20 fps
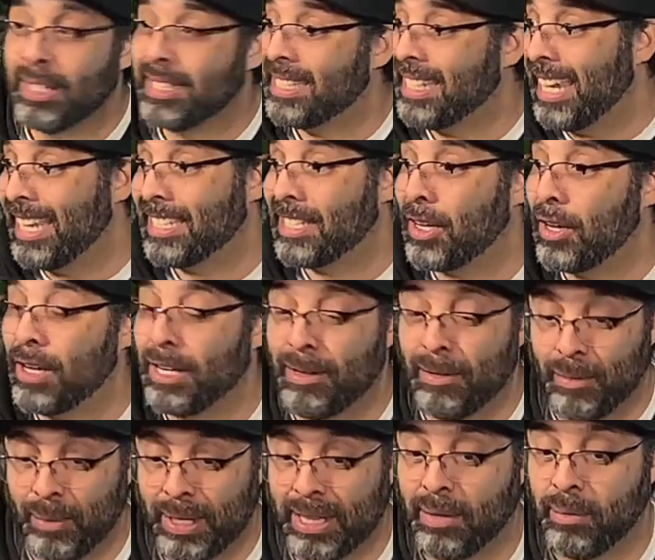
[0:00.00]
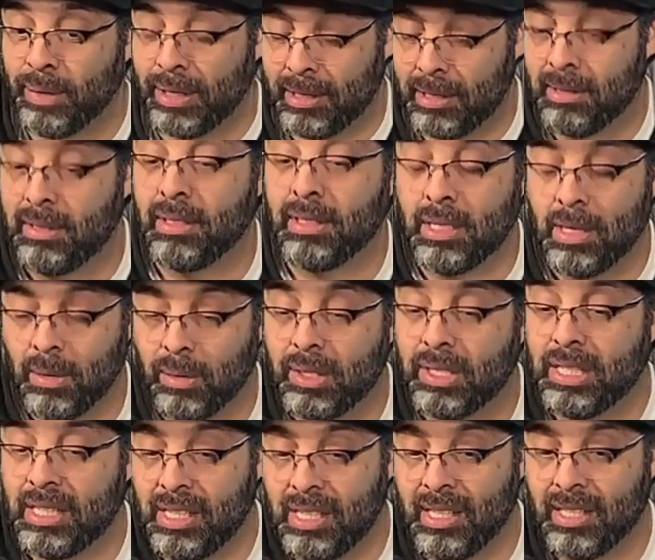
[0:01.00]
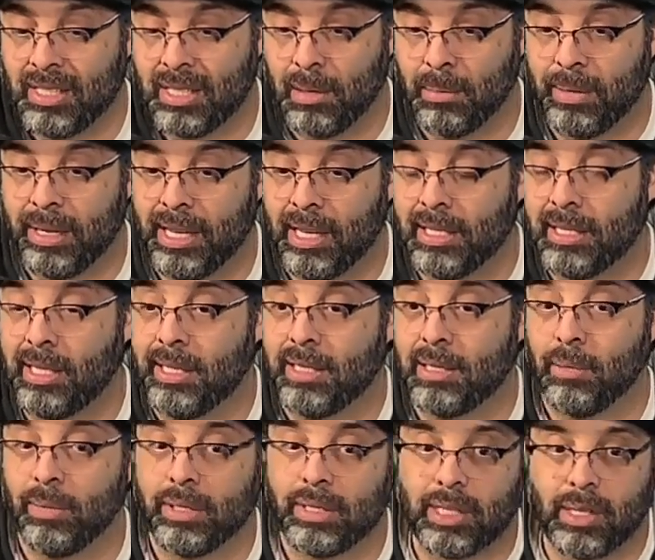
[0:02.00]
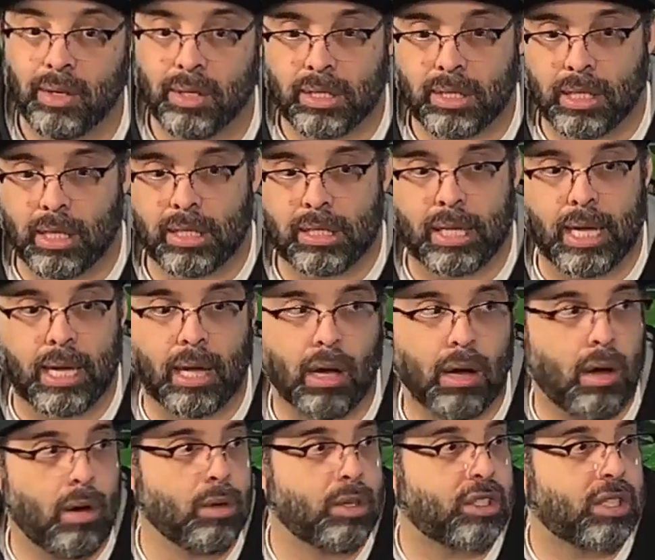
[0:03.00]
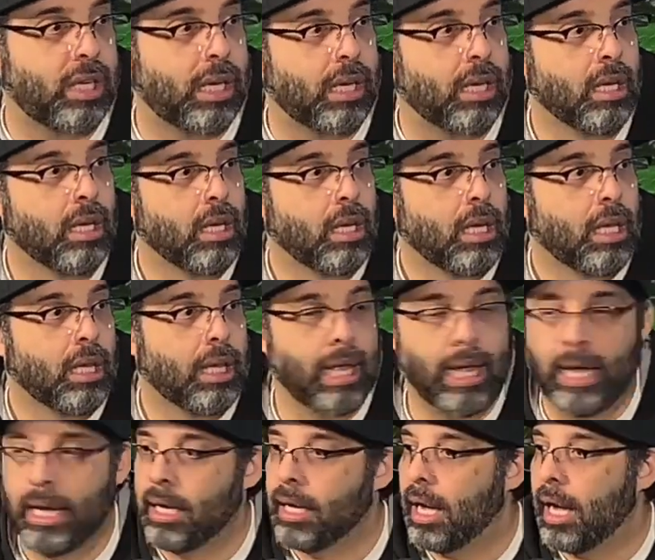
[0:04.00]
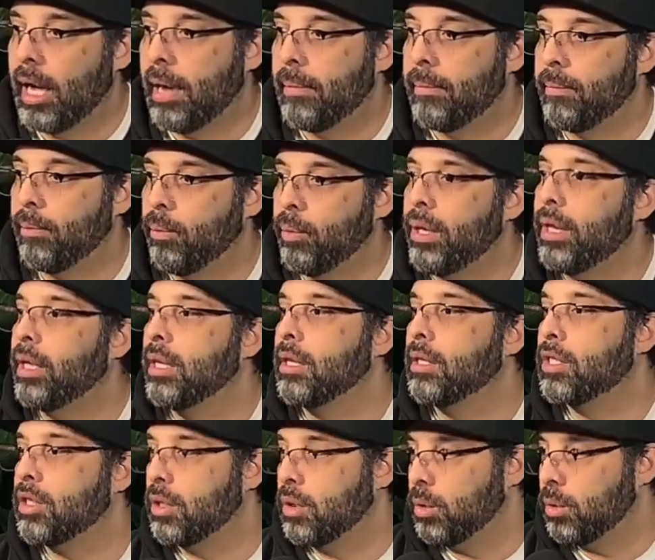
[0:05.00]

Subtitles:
as I started with seeing somebody and seeing someone seriously, it's like, oh shit. Like I'm willing to.